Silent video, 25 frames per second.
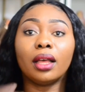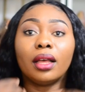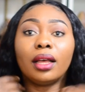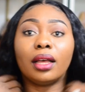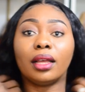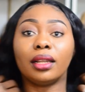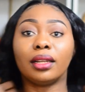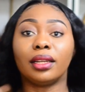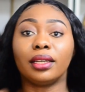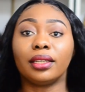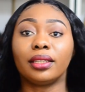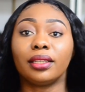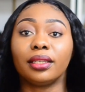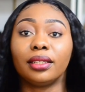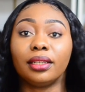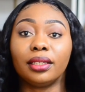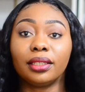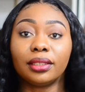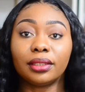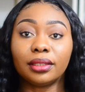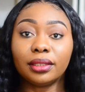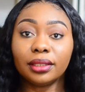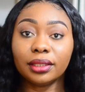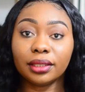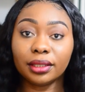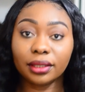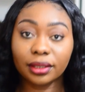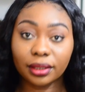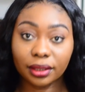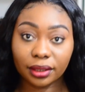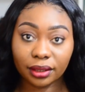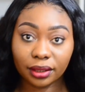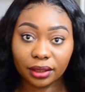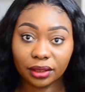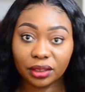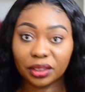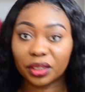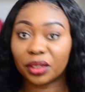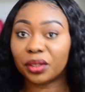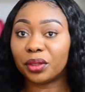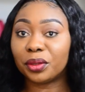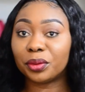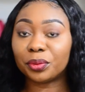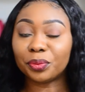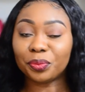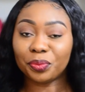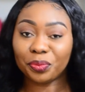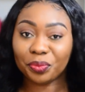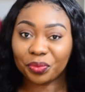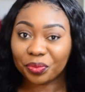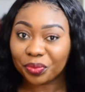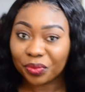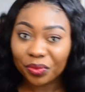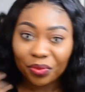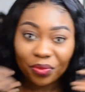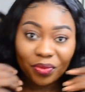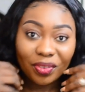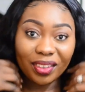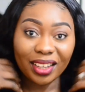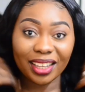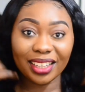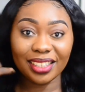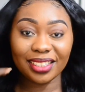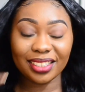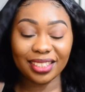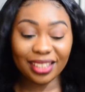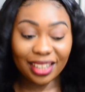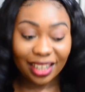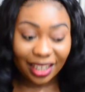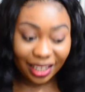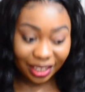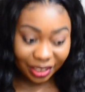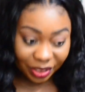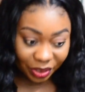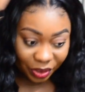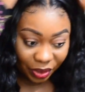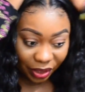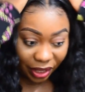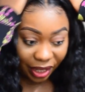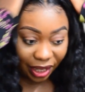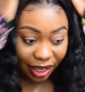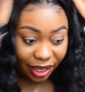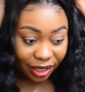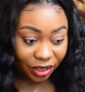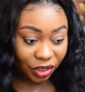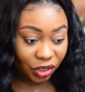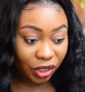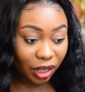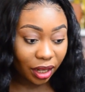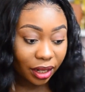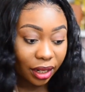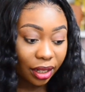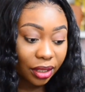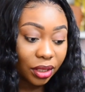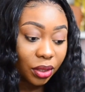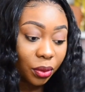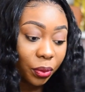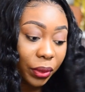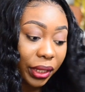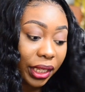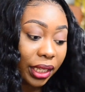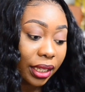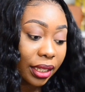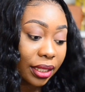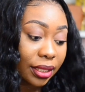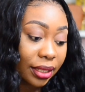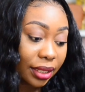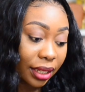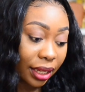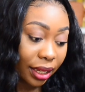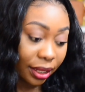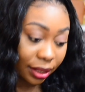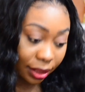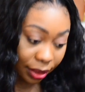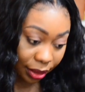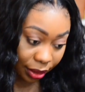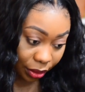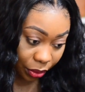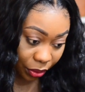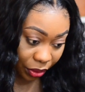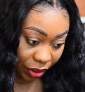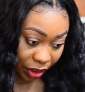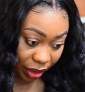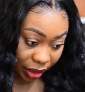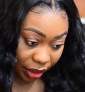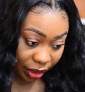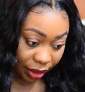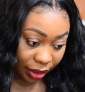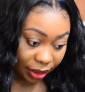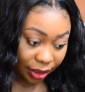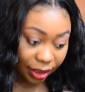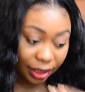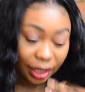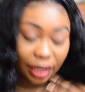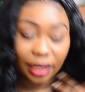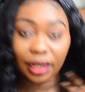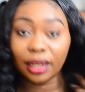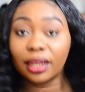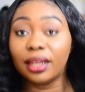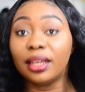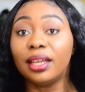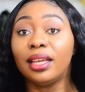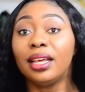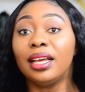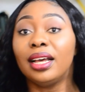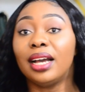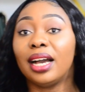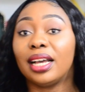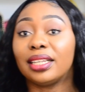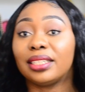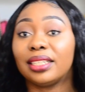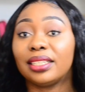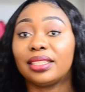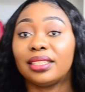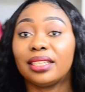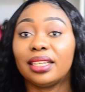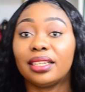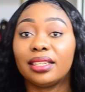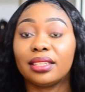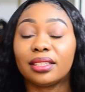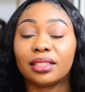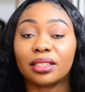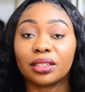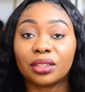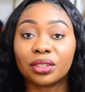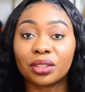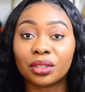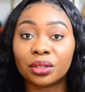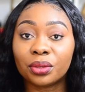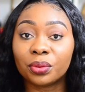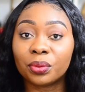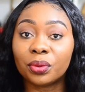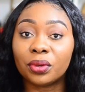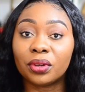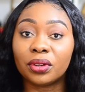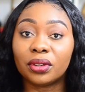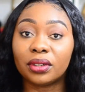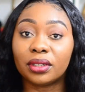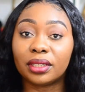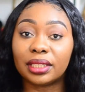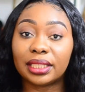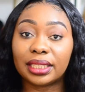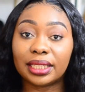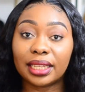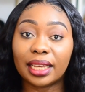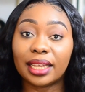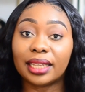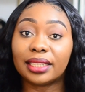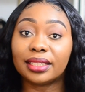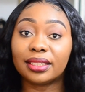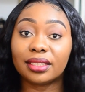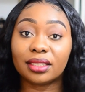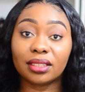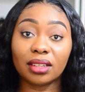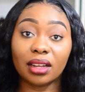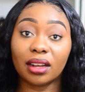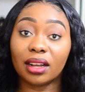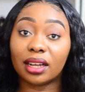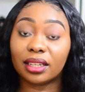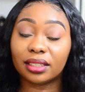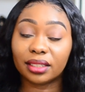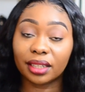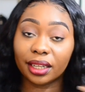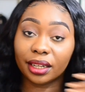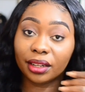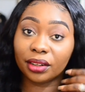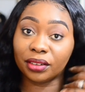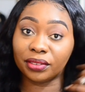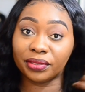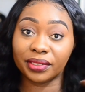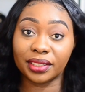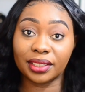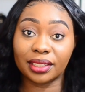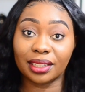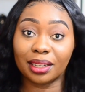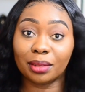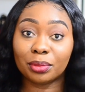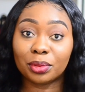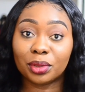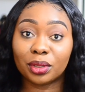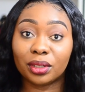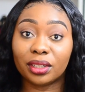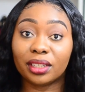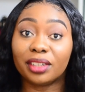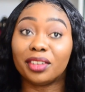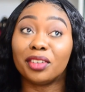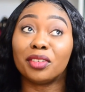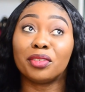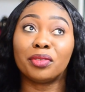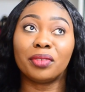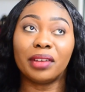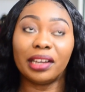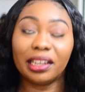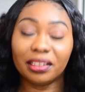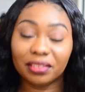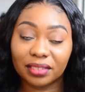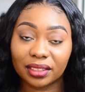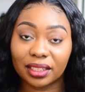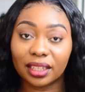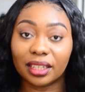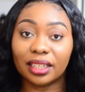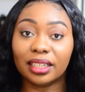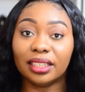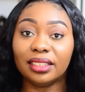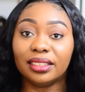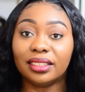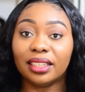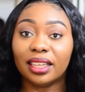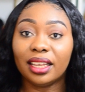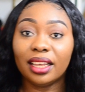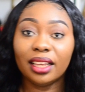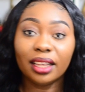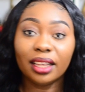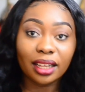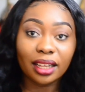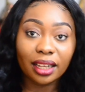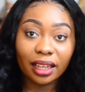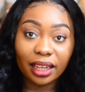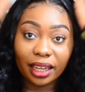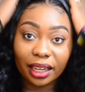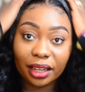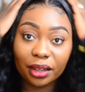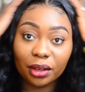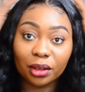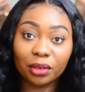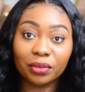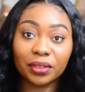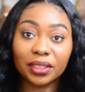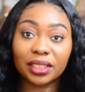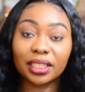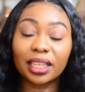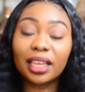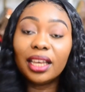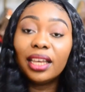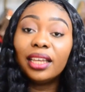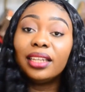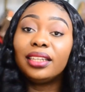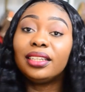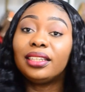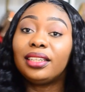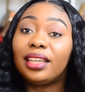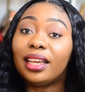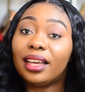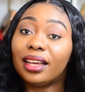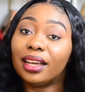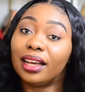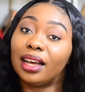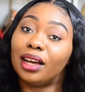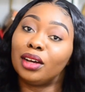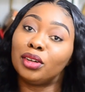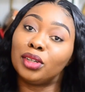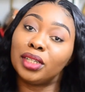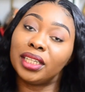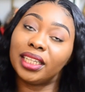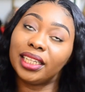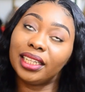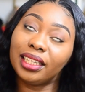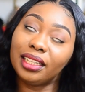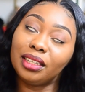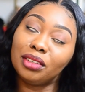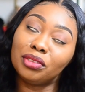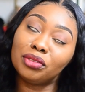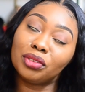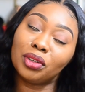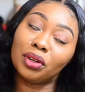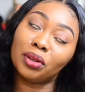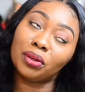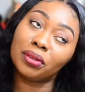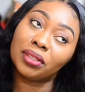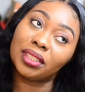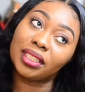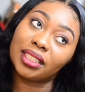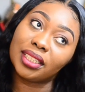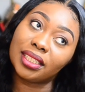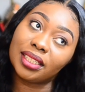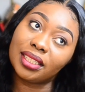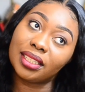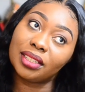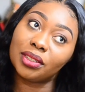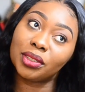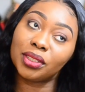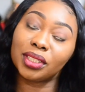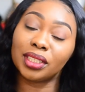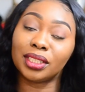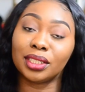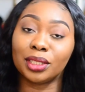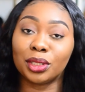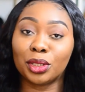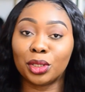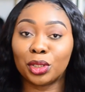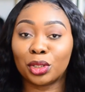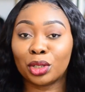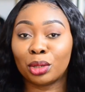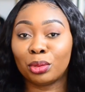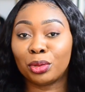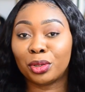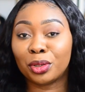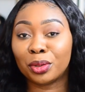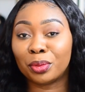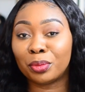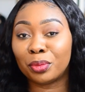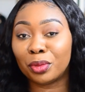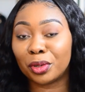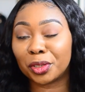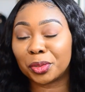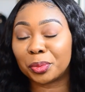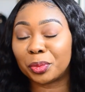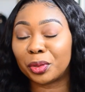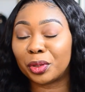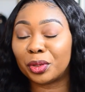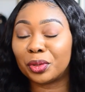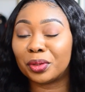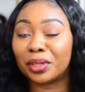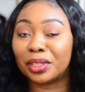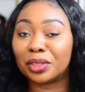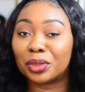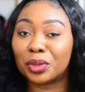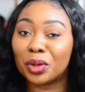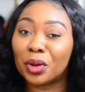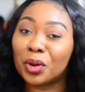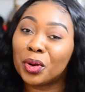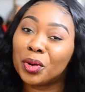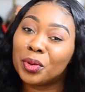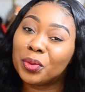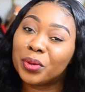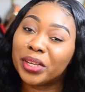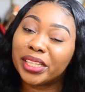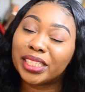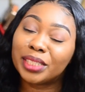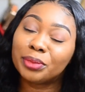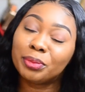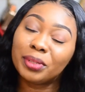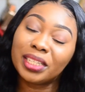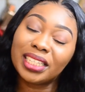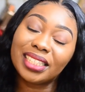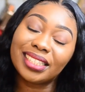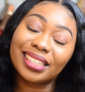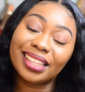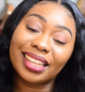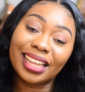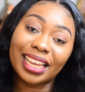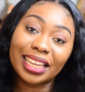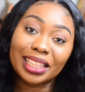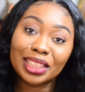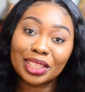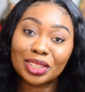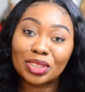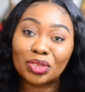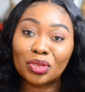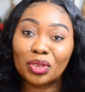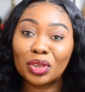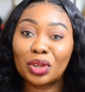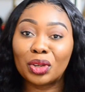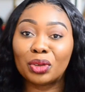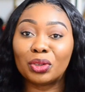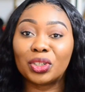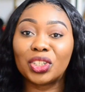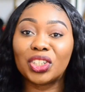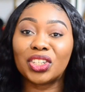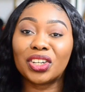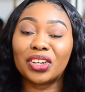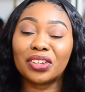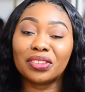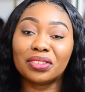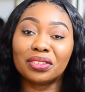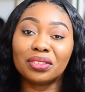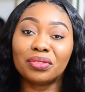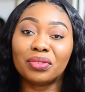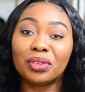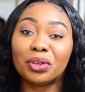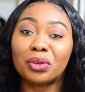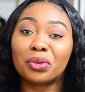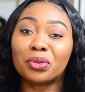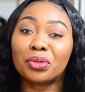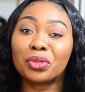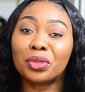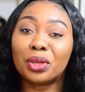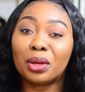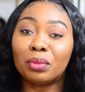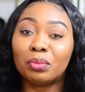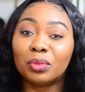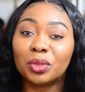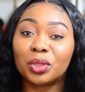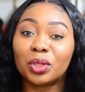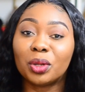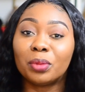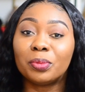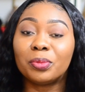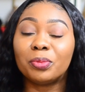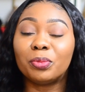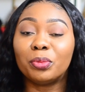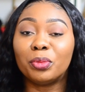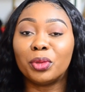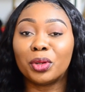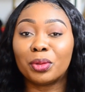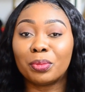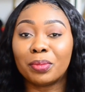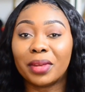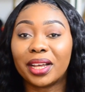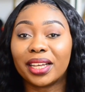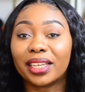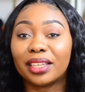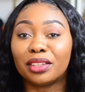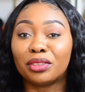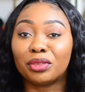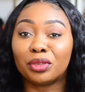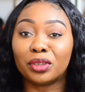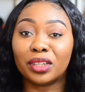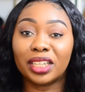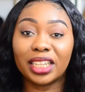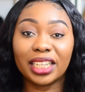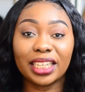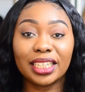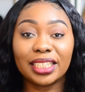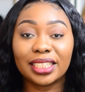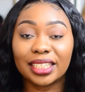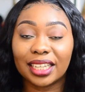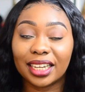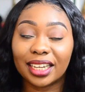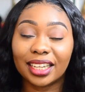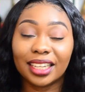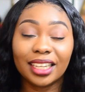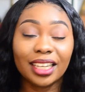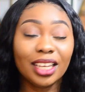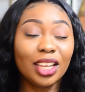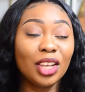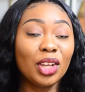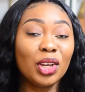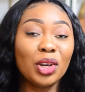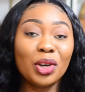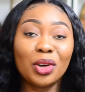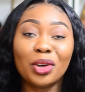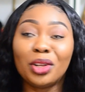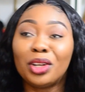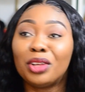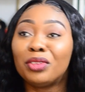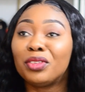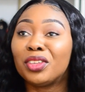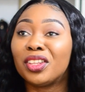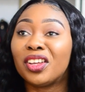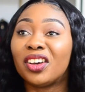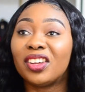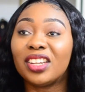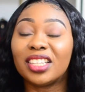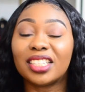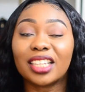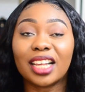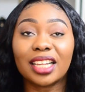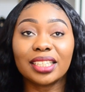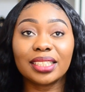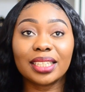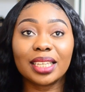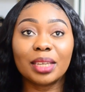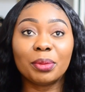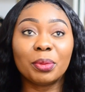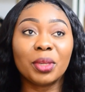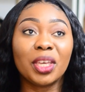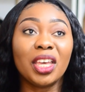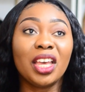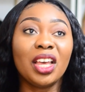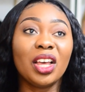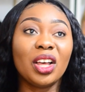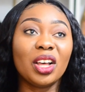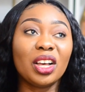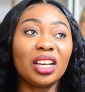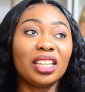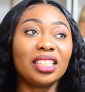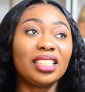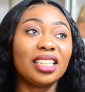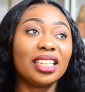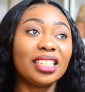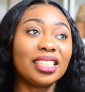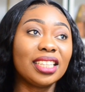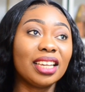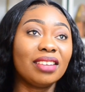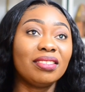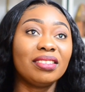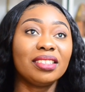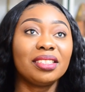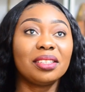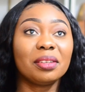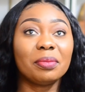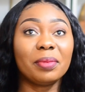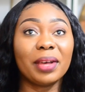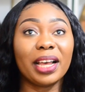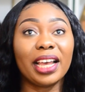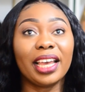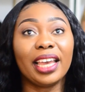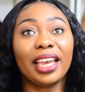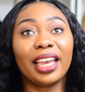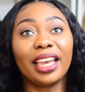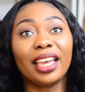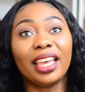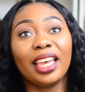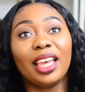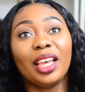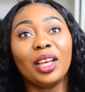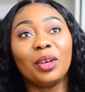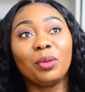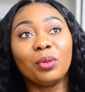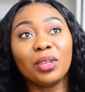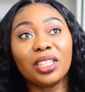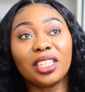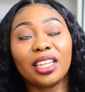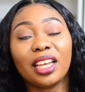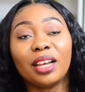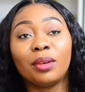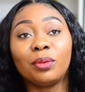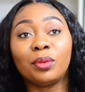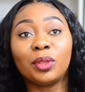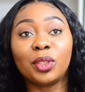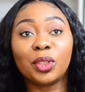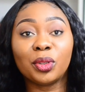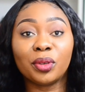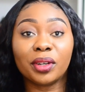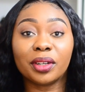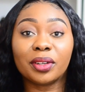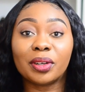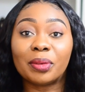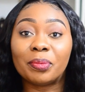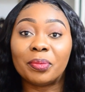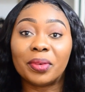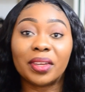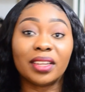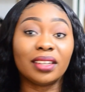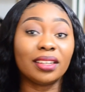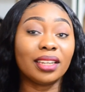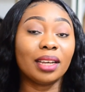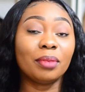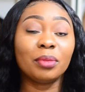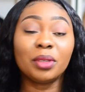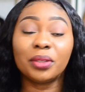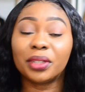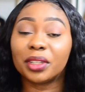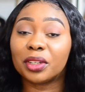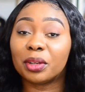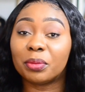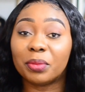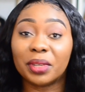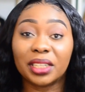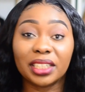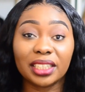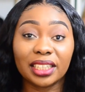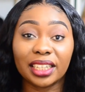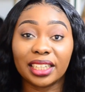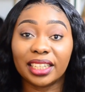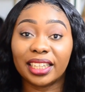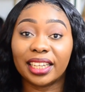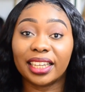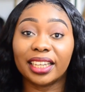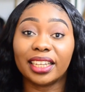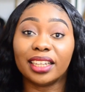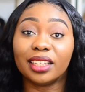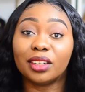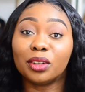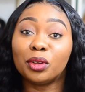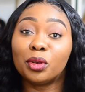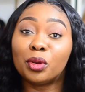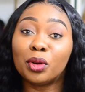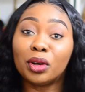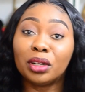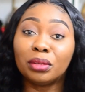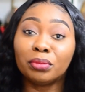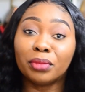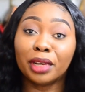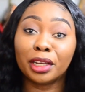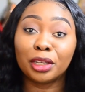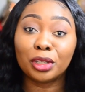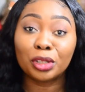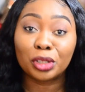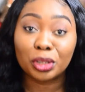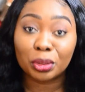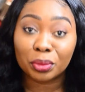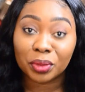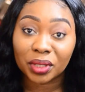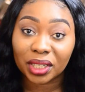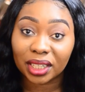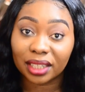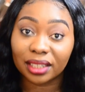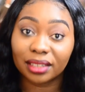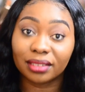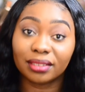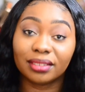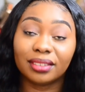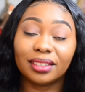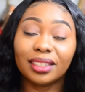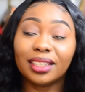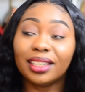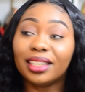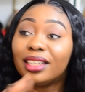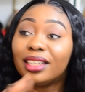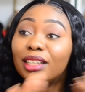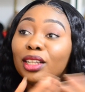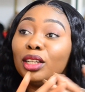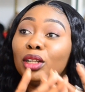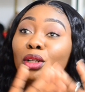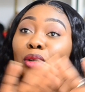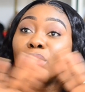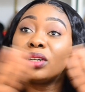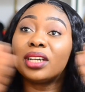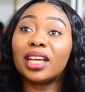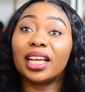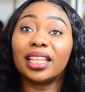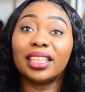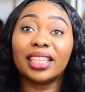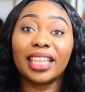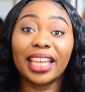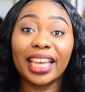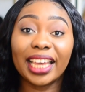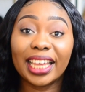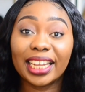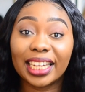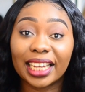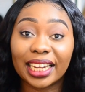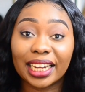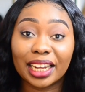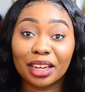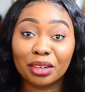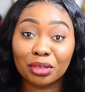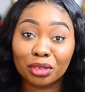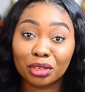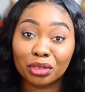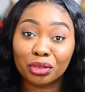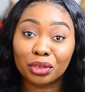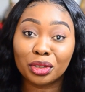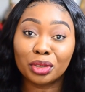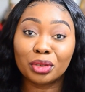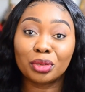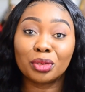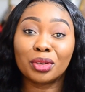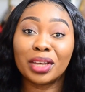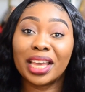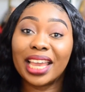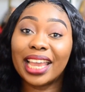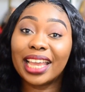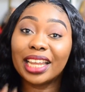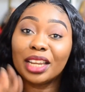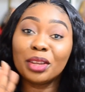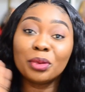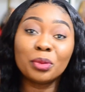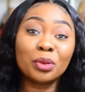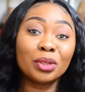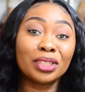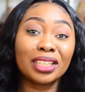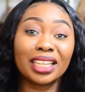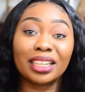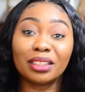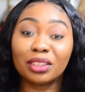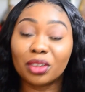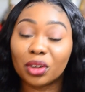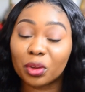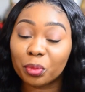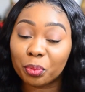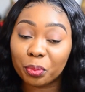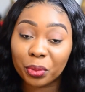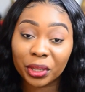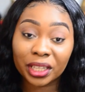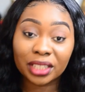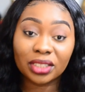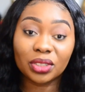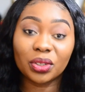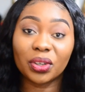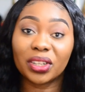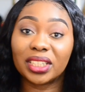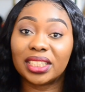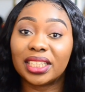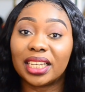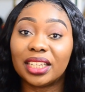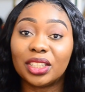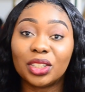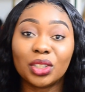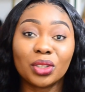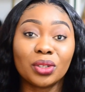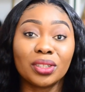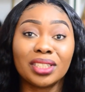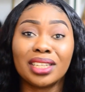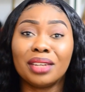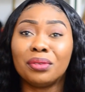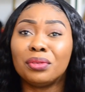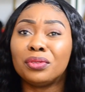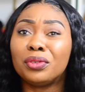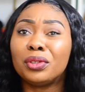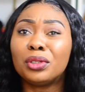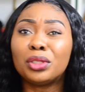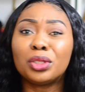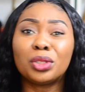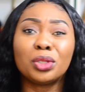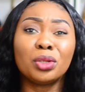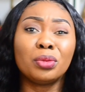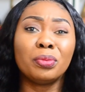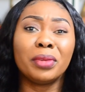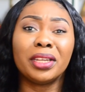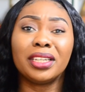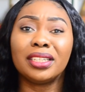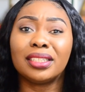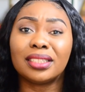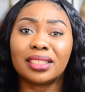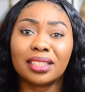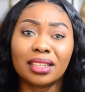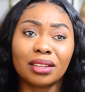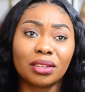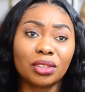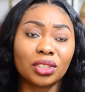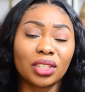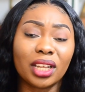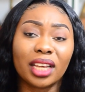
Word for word: I like it like this. So it's nice so yeah shout out to wiggins here this is one is a tenner as i said it's a good one 10 stars i love it absolutely or five stars i love it and yeah i'll leave all the details in the description box below as always please like this video share this video thumbs up bookmark it for later all of you that always asking me oh Tosin, i want to buy hair which hair would you recommend i'm not recommending any hair go on my youtube channel look at the hair that i review anyone that piques your attention because I review so many styles.